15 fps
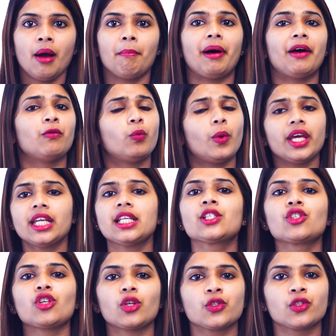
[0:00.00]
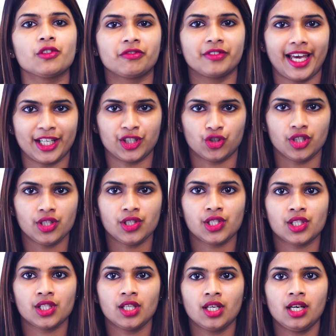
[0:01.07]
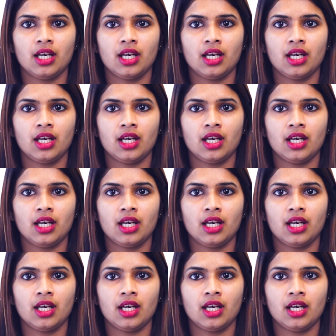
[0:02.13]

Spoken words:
by various sorts of gadgets.